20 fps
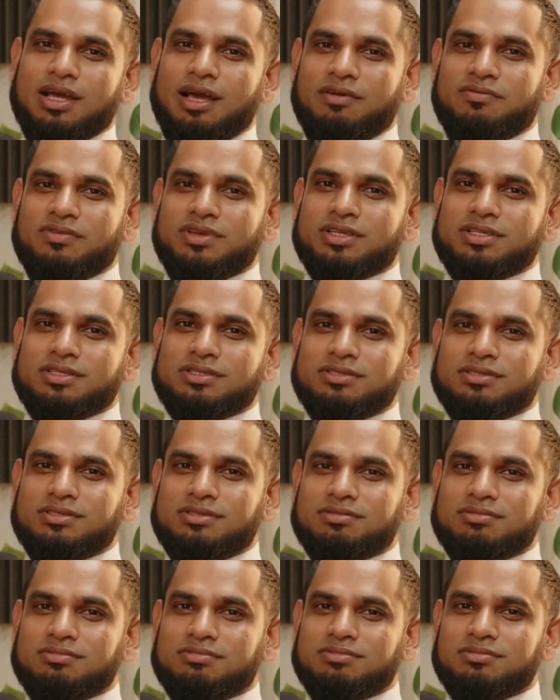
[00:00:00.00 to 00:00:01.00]
Having
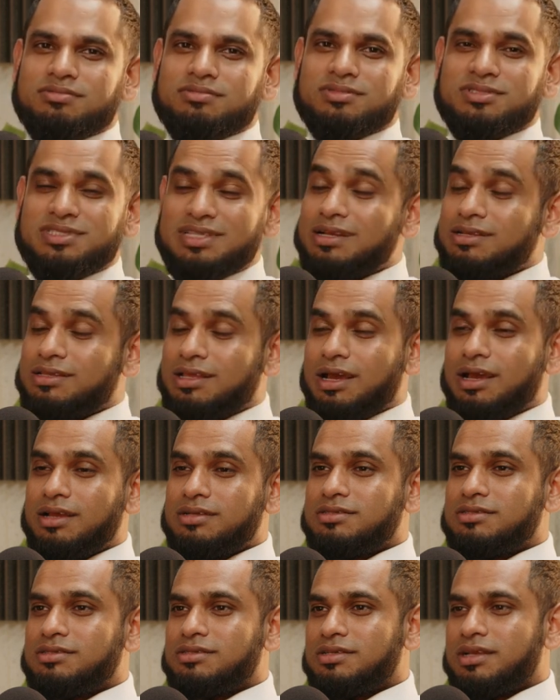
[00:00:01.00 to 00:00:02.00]
said
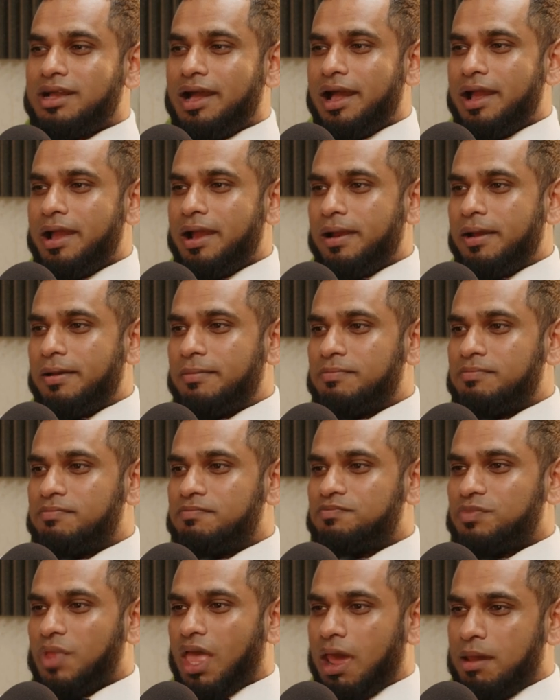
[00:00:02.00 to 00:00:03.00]
that, um,
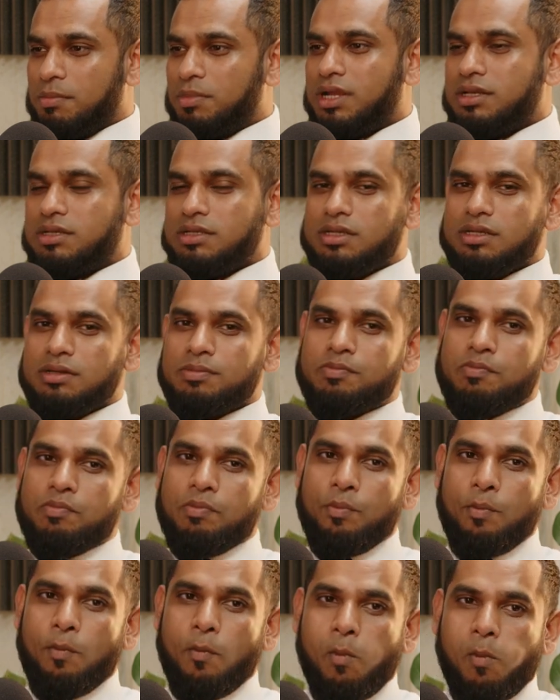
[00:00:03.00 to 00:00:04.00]
I met
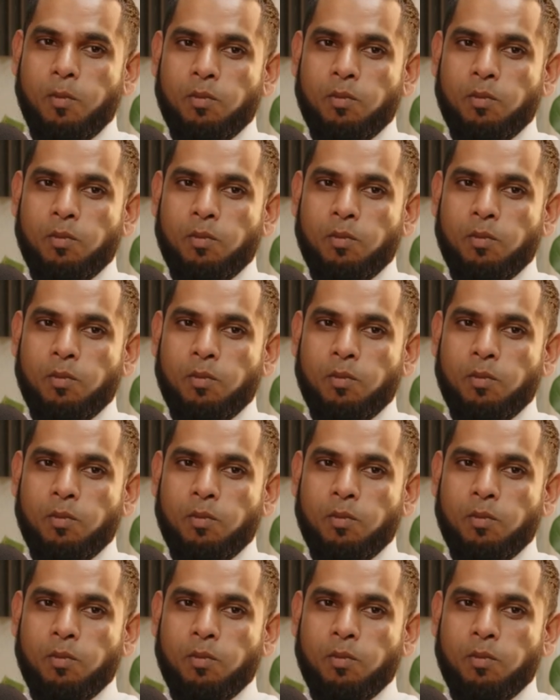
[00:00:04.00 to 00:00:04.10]
him